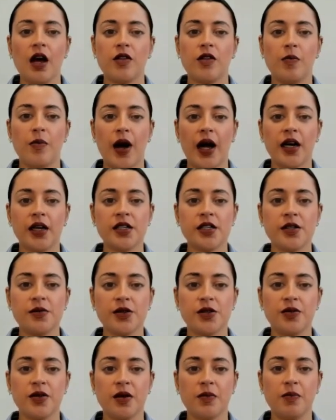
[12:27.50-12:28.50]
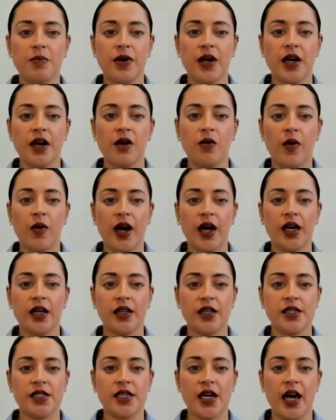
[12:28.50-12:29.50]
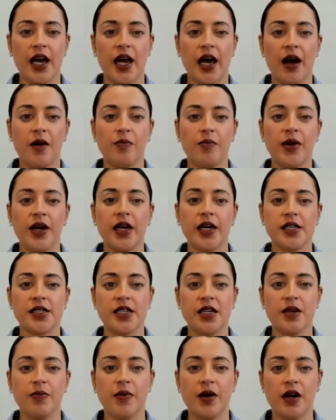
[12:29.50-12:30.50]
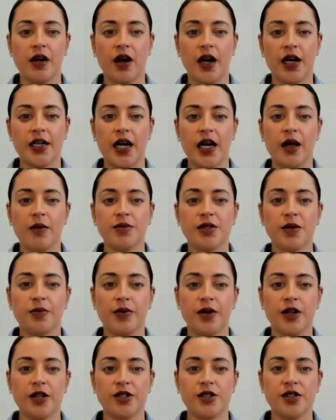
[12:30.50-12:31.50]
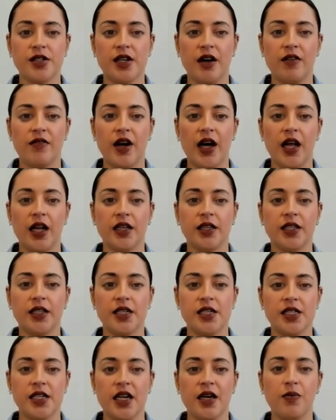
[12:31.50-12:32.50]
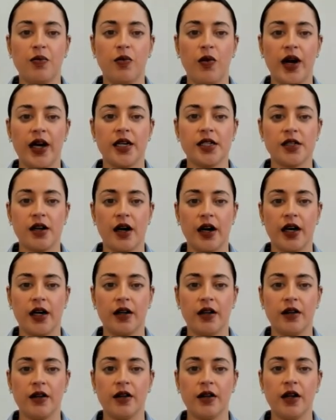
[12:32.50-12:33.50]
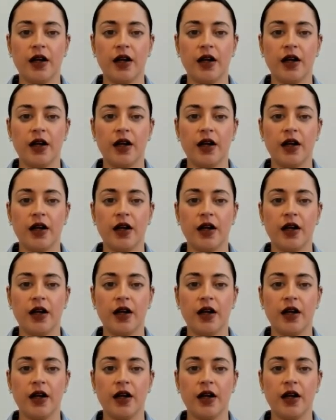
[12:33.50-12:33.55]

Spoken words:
The balance between being awake in the day and being asleep at night helps a person to have a healthy sleep-wake cycle.